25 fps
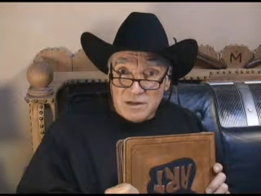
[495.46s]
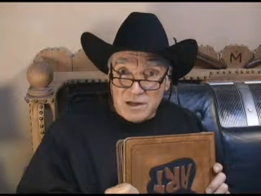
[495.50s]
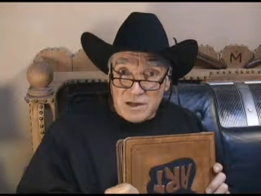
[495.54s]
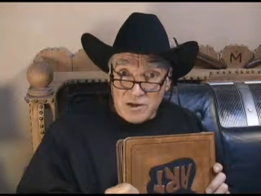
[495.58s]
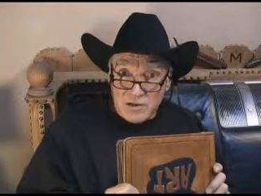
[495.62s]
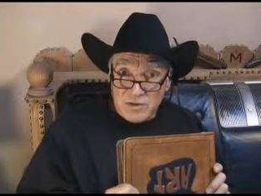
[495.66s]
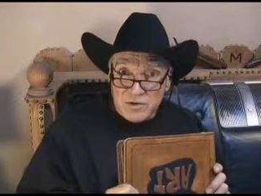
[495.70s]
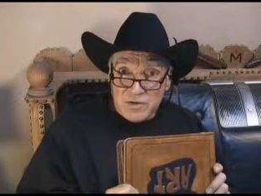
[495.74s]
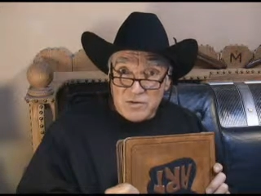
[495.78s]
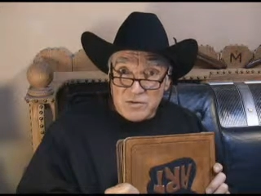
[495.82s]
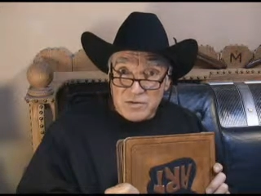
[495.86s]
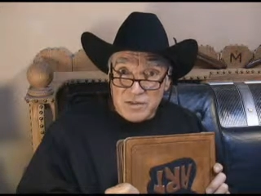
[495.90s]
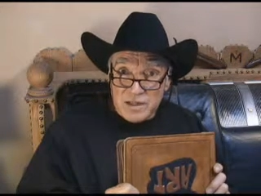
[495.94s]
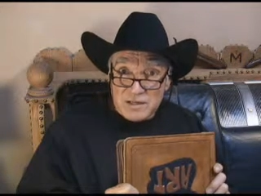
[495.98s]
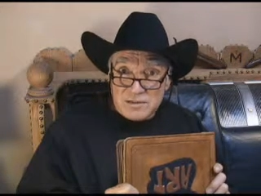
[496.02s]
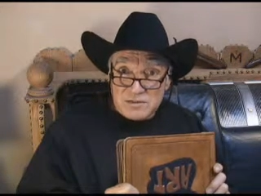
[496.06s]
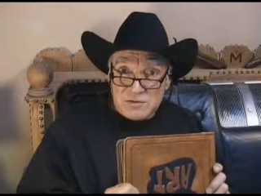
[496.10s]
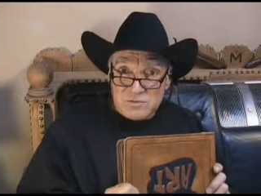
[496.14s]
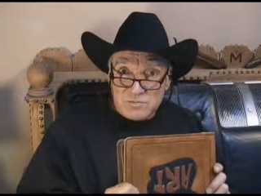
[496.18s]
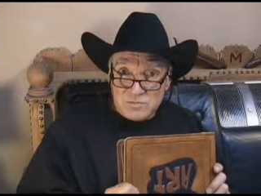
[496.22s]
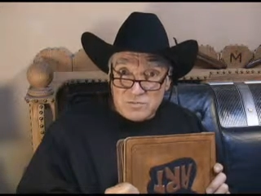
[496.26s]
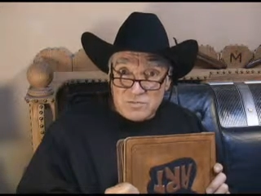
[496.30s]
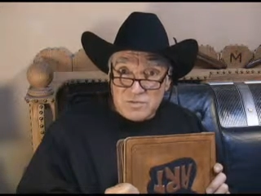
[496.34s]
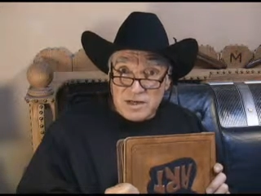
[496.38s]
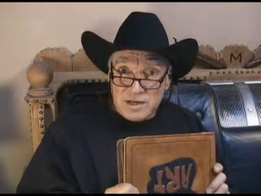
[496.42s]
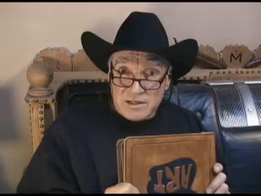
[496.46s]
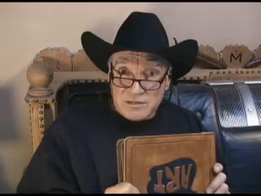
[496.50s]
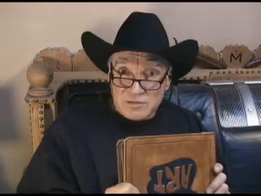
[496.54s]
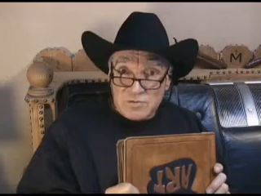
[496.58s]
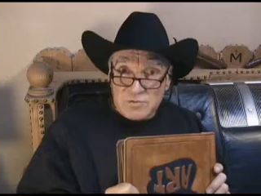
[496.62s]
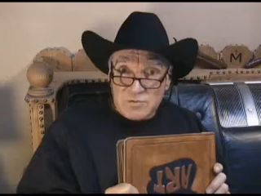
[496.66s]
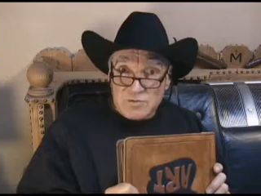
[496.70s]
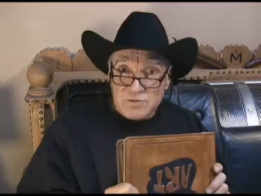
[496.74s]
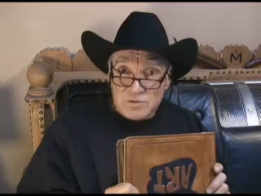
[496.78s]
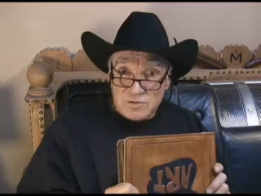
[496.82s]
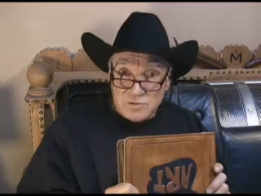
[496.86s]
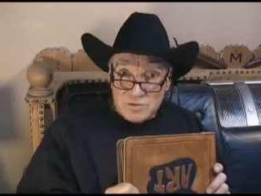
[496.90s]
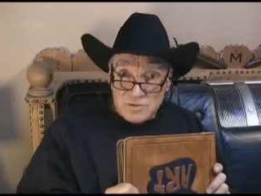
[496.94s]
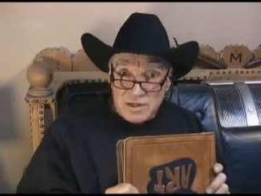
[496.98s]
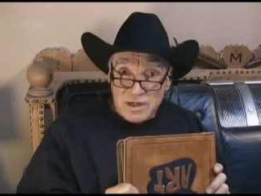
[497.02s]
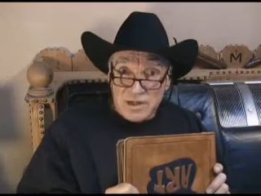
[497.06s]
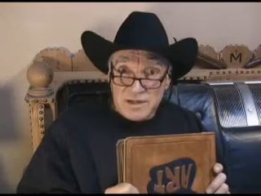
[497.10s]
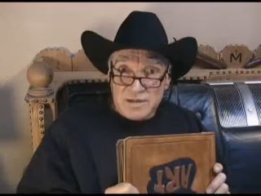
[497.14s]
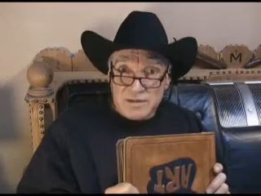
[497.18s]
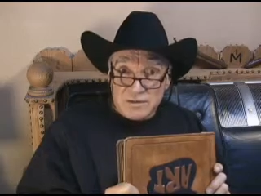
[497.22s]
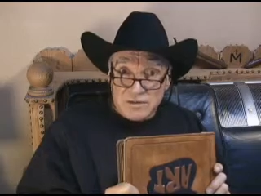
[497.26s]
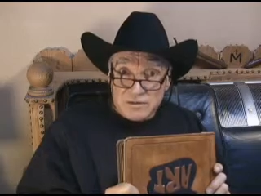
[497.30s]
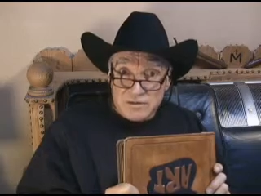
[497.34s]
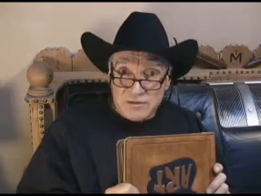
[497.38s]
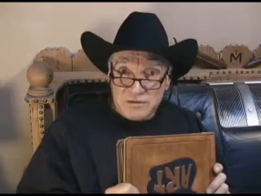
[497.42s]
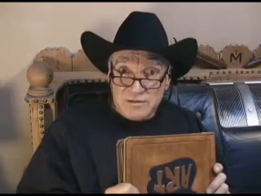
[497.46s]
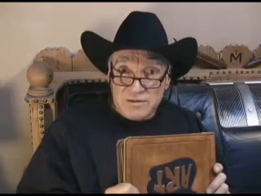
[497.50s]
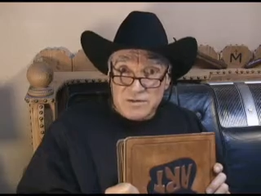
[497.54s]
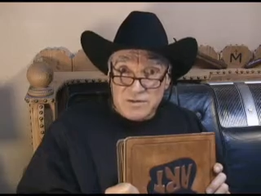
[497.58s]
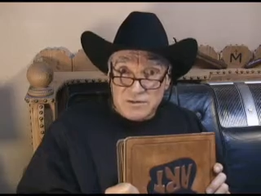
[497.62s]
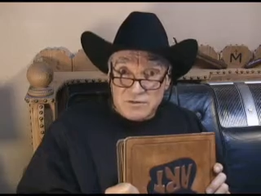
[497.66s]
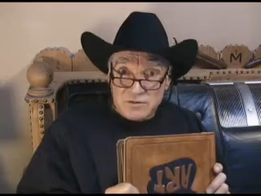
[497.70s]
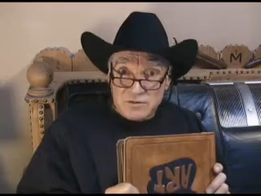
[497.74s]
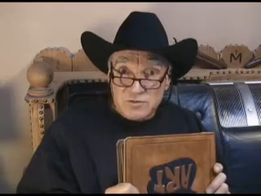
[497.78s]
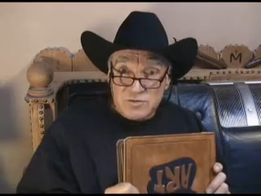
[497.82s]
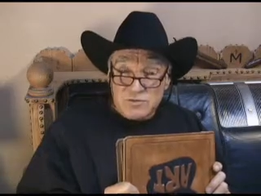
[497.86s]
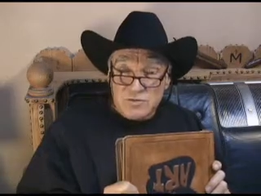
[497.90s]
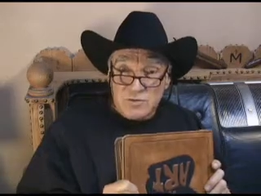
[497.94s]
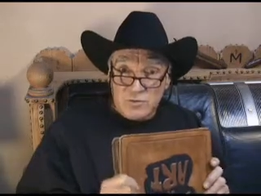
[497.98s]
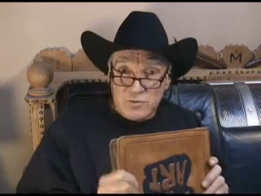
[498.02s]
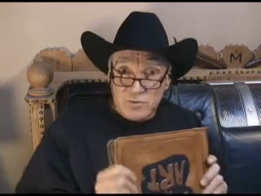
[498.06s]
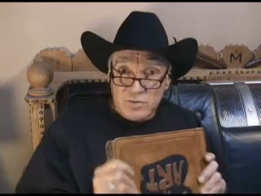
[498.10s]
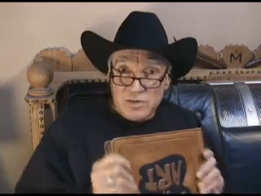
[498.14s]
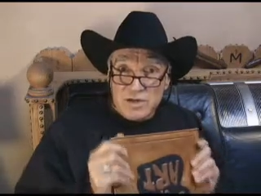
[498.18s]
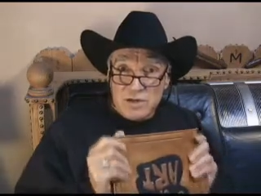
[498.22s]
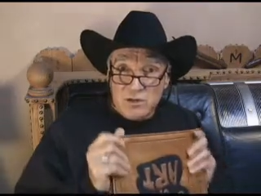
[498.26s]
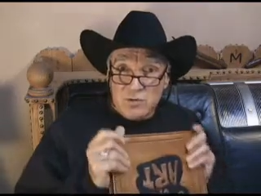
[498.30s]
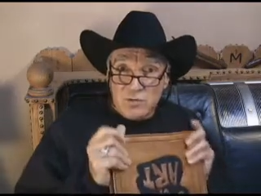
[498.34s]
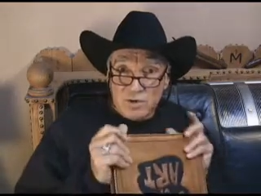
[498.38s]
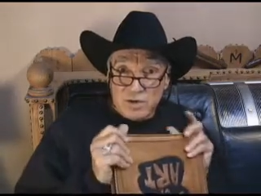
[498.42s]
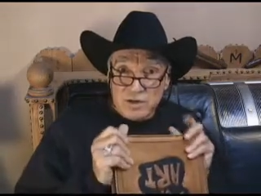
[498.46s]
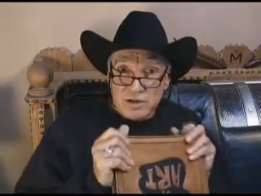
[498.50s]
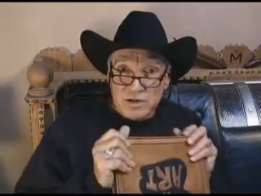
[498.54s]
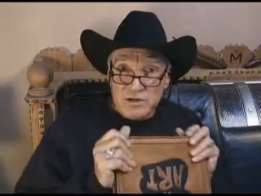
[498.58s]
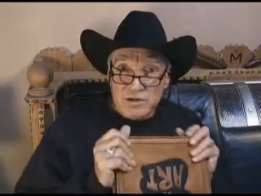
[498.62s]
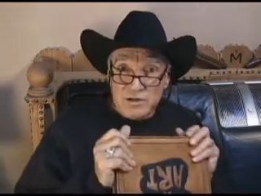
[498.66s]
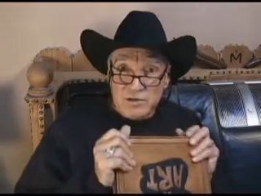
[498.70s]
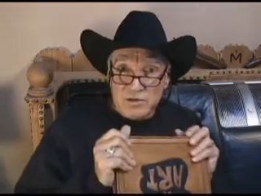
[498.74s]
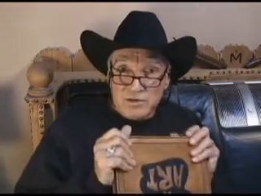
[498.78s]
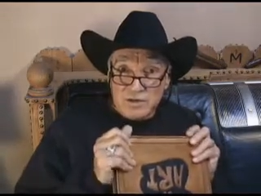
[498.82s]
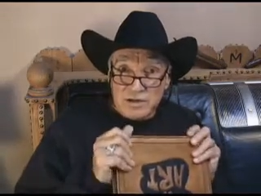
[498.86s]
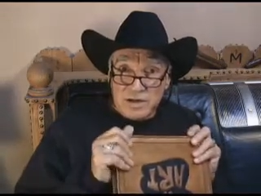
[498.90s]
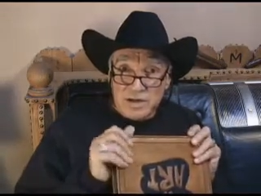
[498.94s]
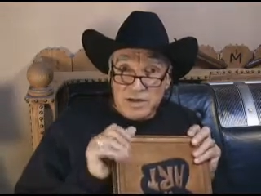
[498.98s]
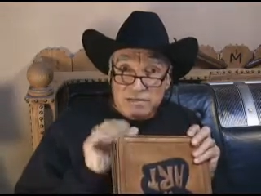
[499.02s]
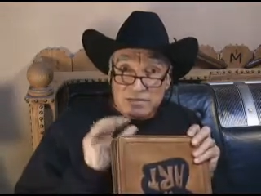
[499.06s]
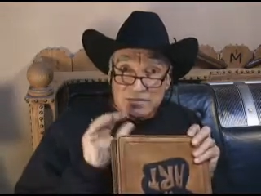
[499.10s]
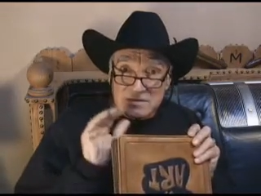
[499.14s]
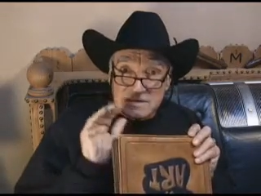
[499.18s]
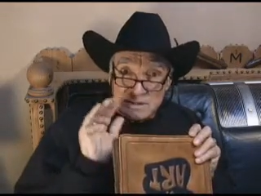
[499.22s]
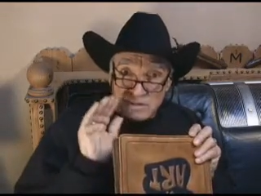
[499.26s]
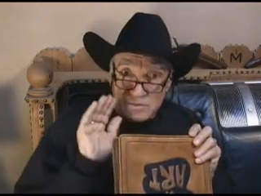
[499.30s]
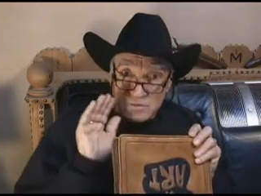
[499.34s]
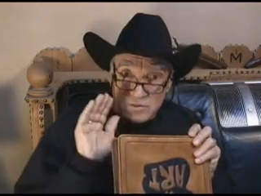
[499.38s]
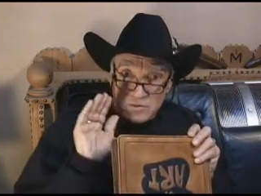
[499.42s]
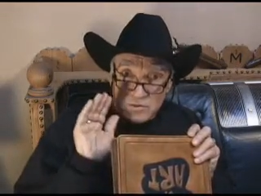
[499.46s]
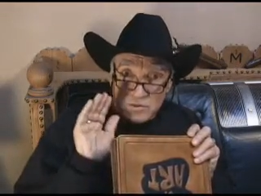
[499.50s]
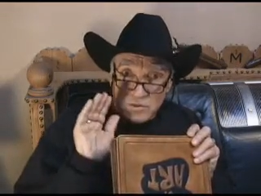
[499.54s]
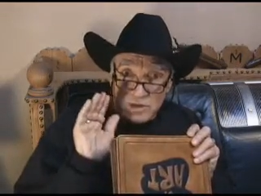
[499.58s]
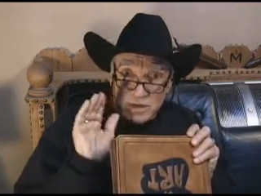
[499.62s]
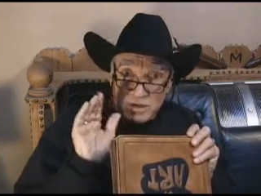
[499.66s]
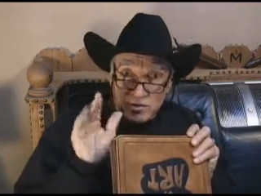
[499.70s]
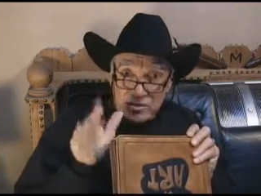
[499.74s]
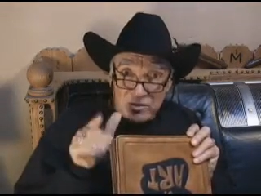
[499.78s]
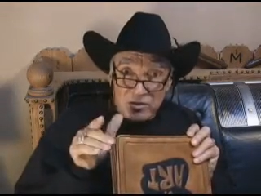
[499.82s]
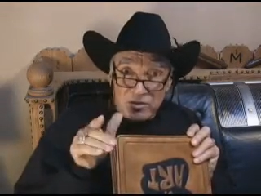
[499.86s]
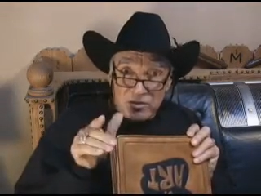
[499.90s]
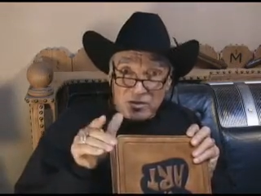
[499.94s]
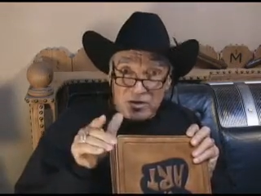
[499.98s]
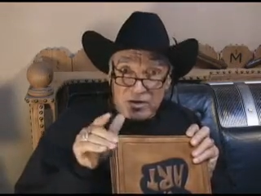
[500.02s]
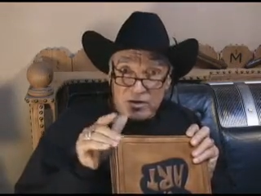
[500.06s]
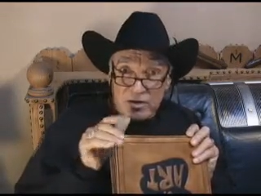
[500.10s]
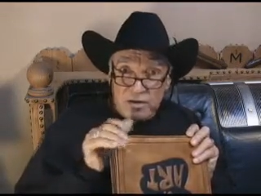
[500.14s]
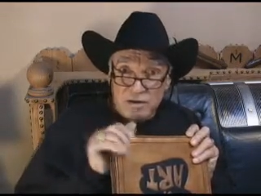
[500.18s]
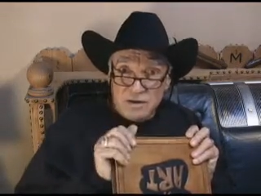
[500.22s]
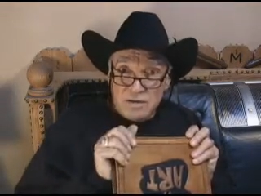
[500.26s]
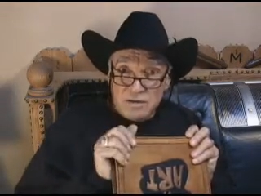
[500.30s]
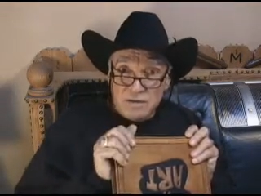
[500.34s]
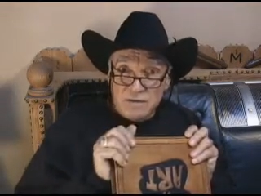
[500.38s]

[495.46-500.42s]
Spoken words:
Now I know that's what you'd like to do, and that you really want to do, and you can do it.